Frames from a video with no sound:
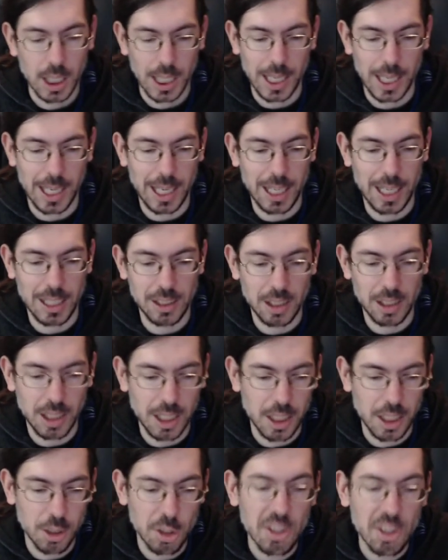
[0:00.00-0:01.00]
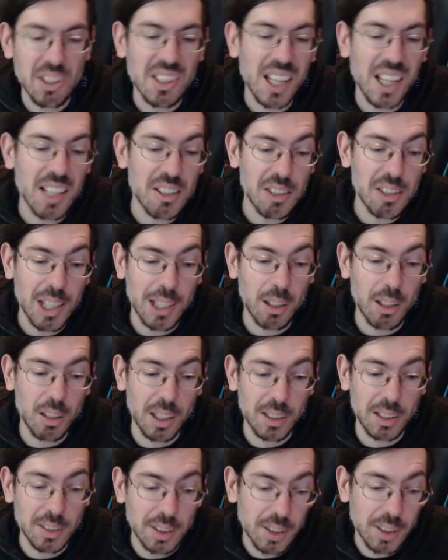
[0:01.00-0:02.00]
And it's a nice take on
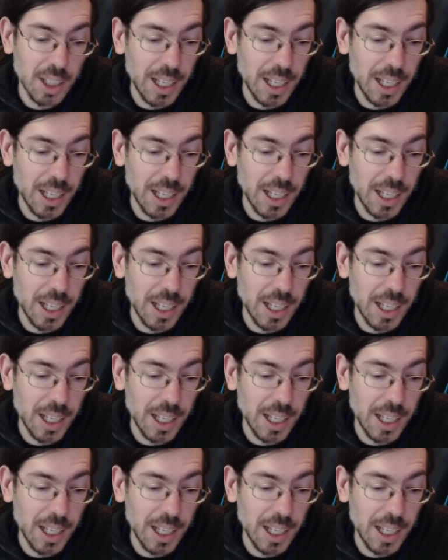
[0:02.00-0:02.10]
it.